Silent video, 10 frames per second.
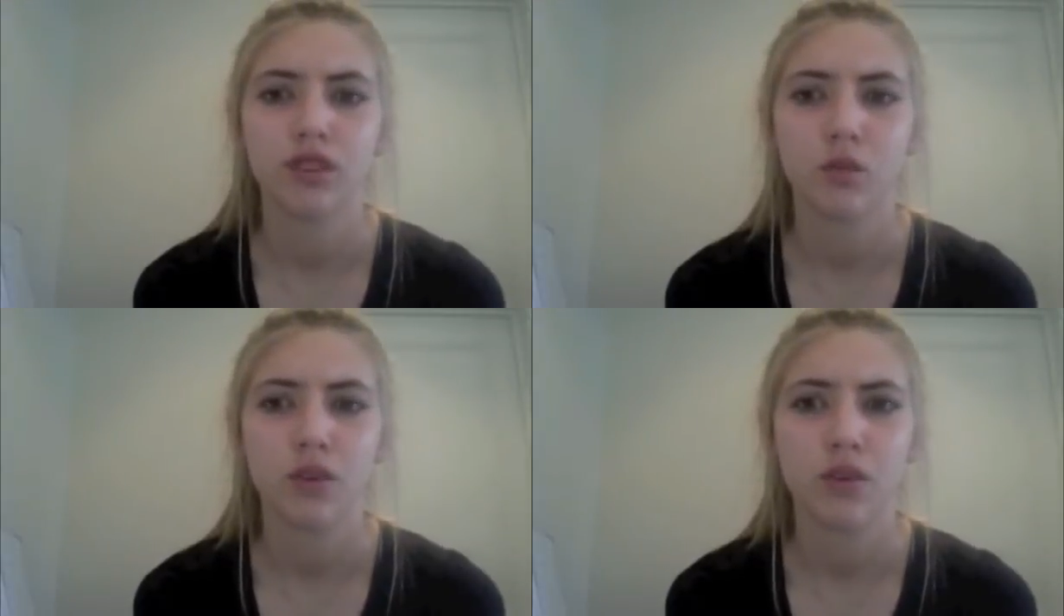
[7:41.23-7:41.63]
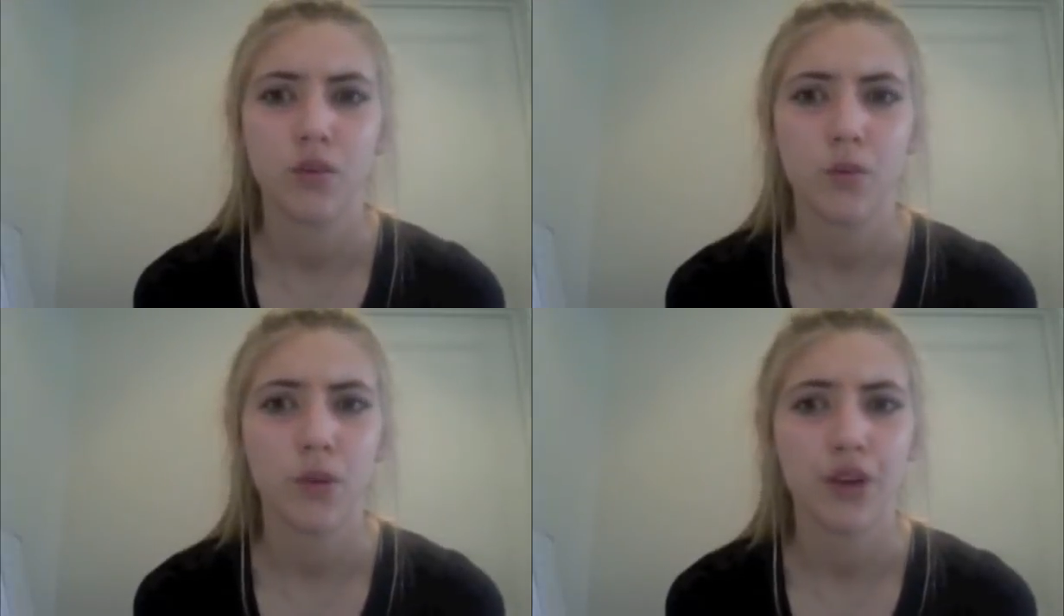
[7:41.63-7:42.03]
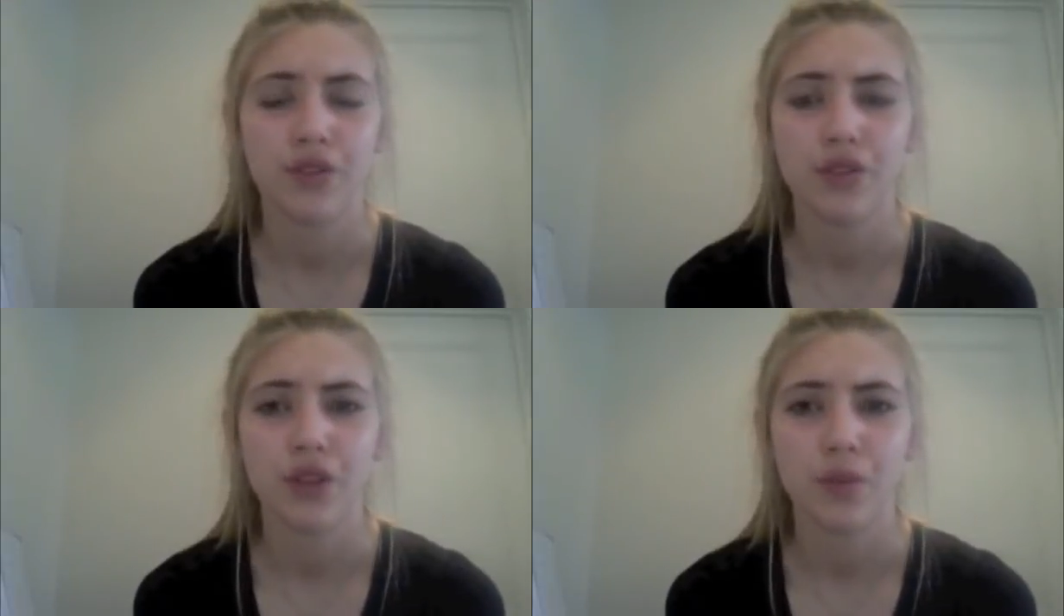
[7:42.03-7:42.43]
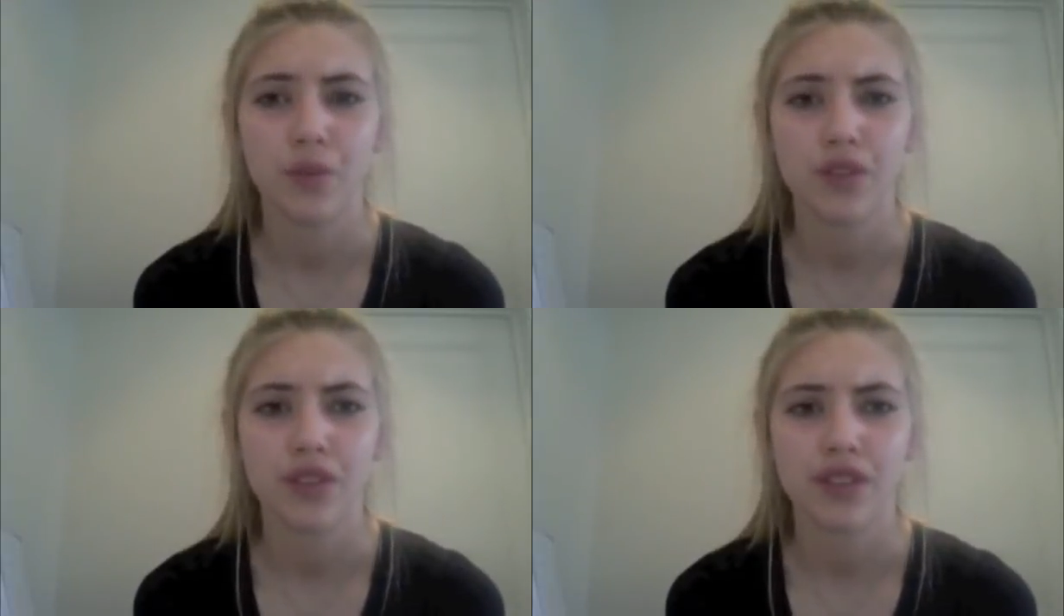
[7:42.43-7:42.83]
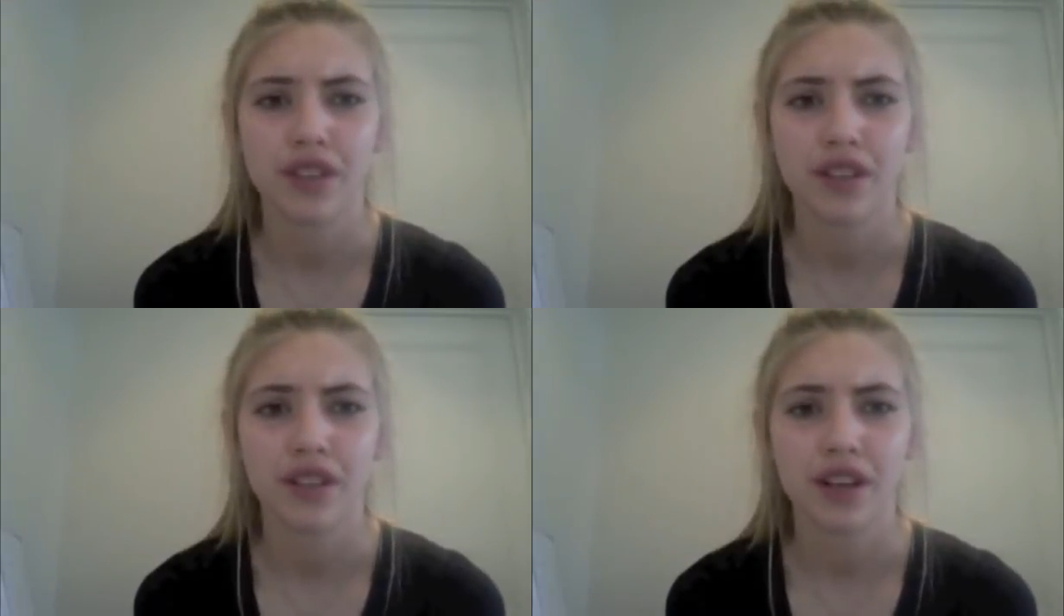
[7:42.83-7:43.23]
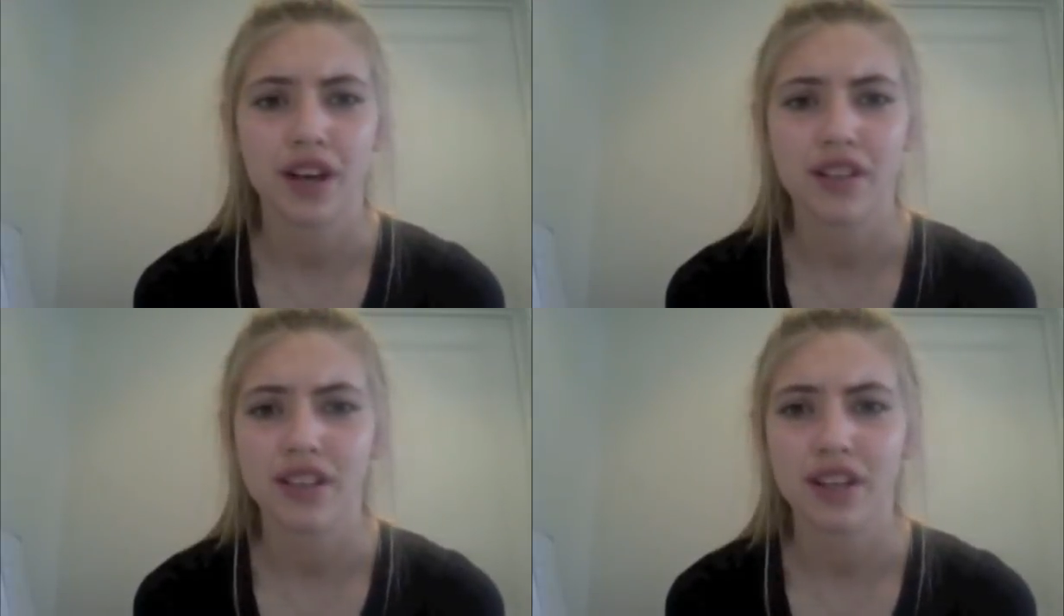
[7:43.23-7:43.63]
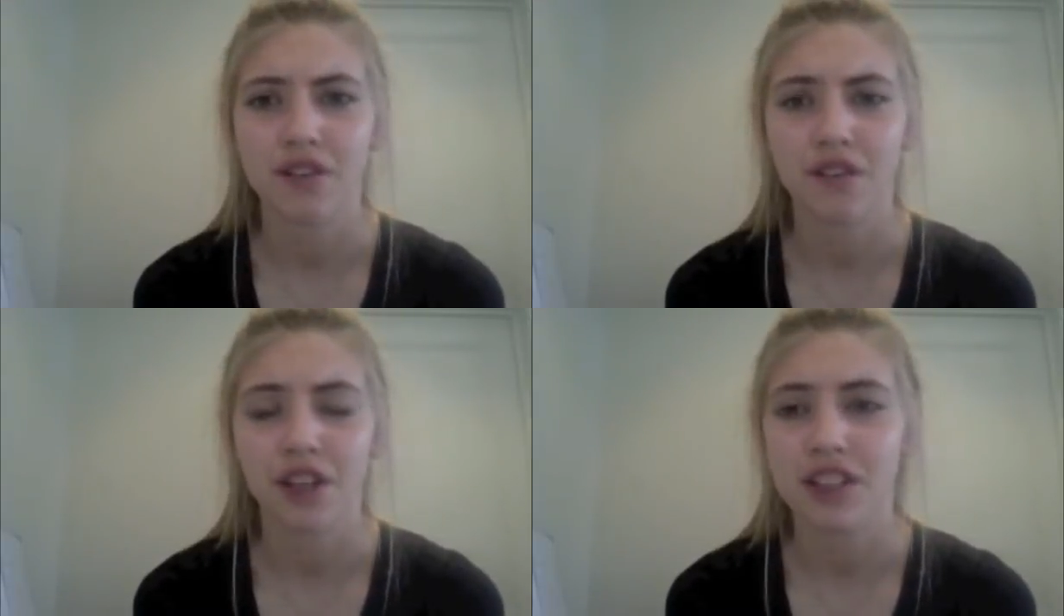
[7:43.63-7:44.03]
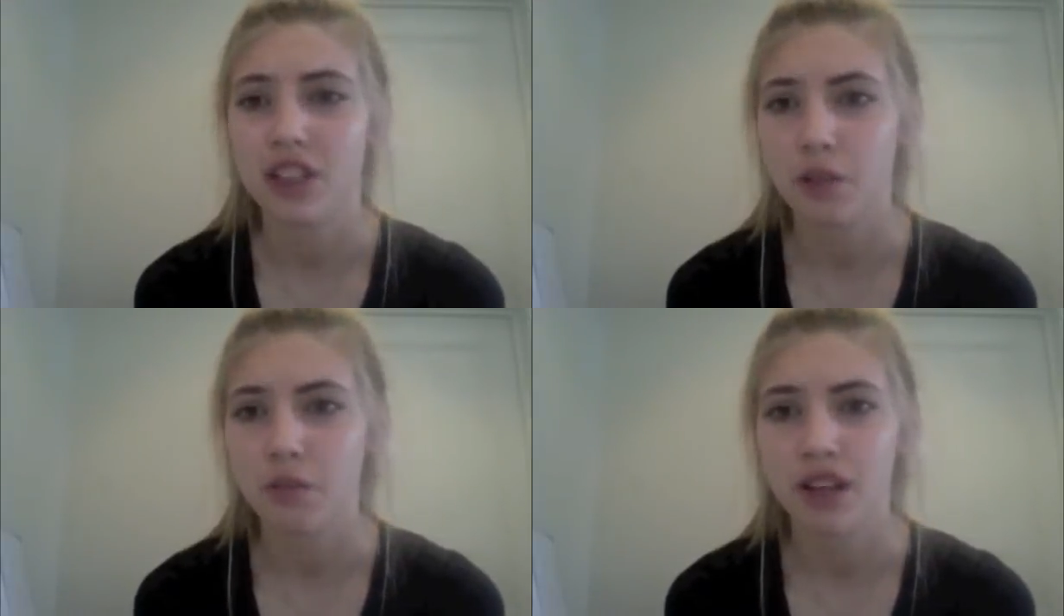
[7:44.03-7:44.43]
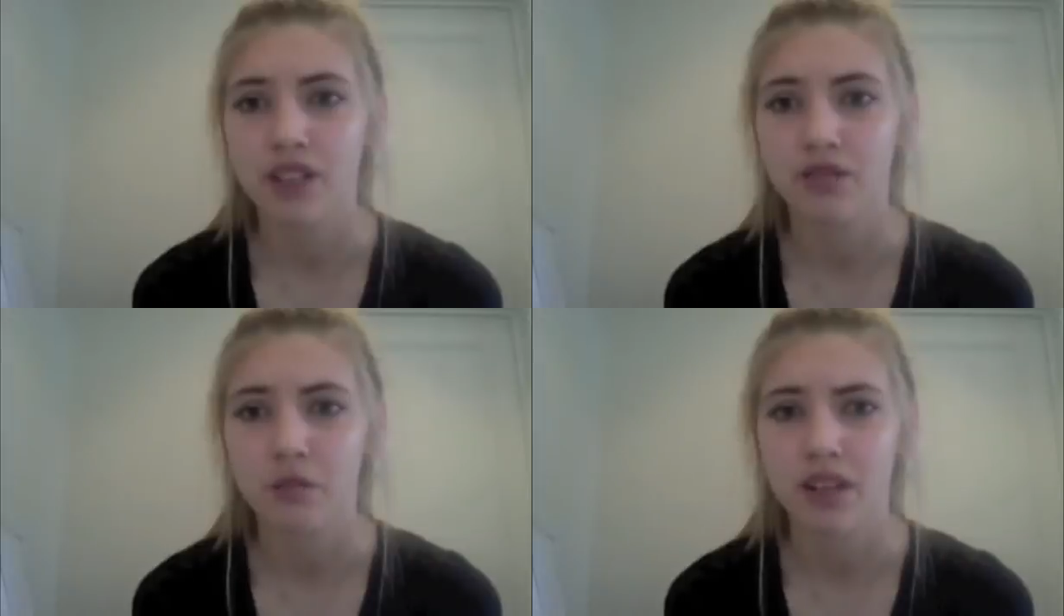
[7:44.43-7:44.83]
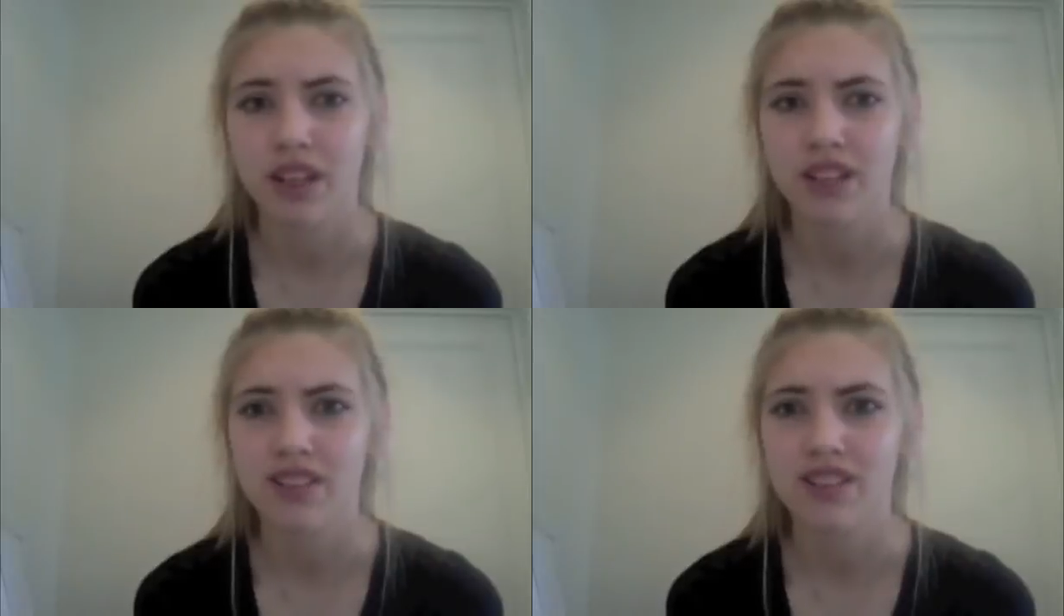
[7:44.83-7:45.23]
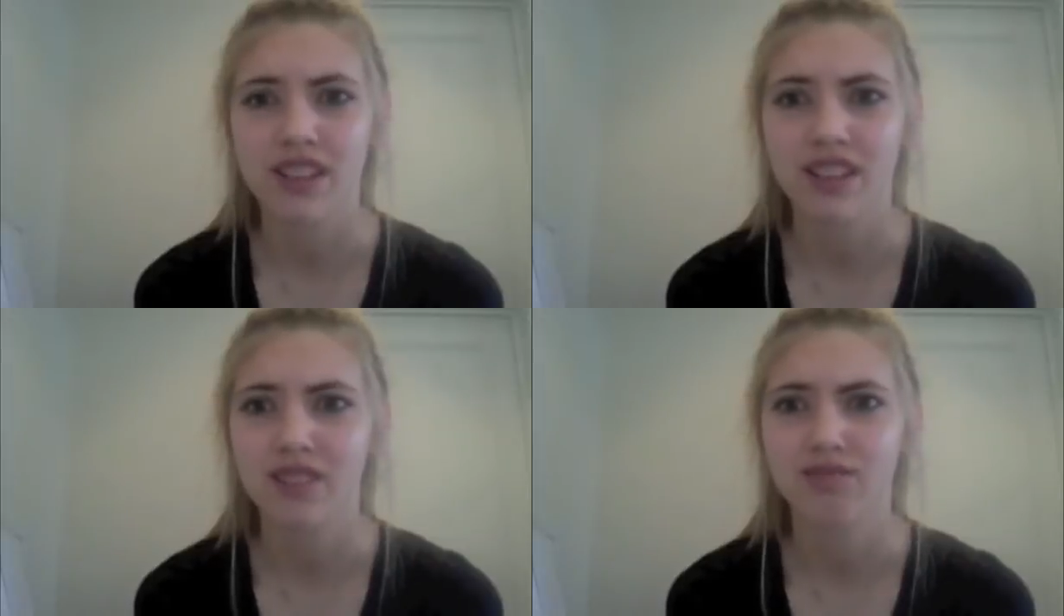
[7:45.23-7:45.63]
went way over the top. He started asking for like tit pics for me, and it's like,